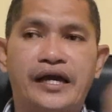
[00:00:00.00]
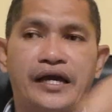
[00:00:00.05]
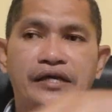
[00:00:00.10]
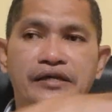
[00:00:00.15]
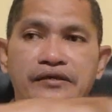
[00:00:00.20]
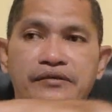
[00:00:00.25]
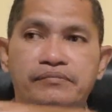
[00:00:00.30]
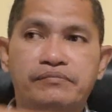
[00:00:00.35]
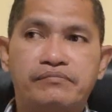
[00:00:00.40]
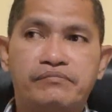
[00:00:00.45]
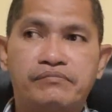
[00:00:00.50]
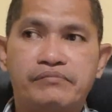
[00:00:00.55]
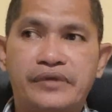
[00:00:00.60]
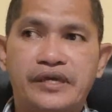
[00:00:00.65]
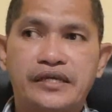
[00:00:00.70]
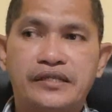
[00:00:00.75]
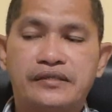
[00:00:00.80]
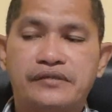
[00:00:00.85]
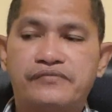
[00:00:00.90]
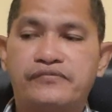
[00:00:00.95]
I
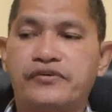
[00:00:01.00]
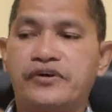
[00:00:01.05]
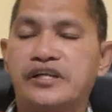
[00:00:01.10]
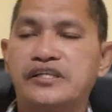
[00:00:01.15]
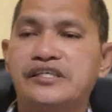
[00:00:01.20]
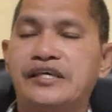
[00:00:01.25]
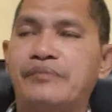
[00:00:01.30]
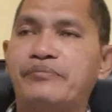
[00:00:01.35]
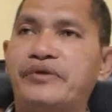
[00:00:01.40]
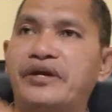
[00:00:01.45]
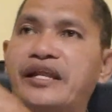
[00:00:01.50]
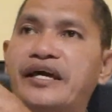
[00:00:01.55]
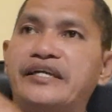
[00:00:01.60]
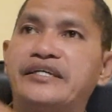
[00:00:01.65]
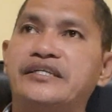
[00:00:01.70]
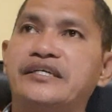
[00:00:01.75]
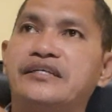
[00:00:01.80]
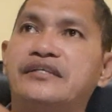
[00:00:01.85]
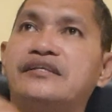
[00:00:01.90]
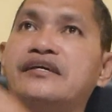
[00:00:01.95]
made, for example, I
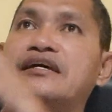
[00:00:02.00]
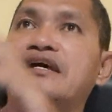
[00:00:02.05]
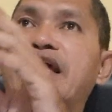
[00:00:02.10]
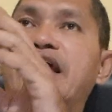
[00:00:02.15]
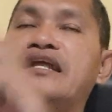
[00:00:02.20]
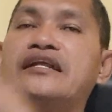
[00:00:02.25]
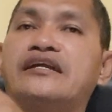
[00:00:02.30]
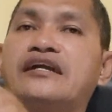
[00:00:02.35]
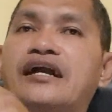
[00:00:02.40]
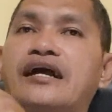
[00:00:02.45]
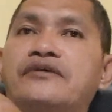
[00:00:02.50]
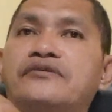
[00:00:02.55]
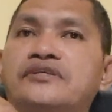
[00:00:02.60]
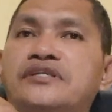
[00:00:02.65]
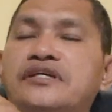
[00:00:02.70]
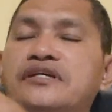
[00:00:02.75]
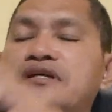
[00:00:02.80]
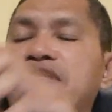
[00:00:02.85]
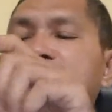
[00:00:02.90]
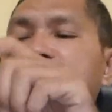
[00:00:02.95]
did head
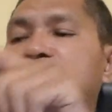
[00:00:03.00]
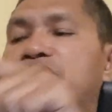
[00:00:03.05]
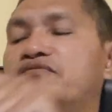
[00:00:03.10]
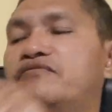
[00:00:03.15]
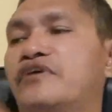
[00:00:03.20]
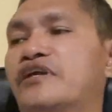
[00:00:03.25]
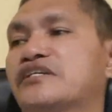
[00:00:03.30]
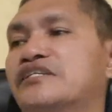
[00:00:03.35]
counting. For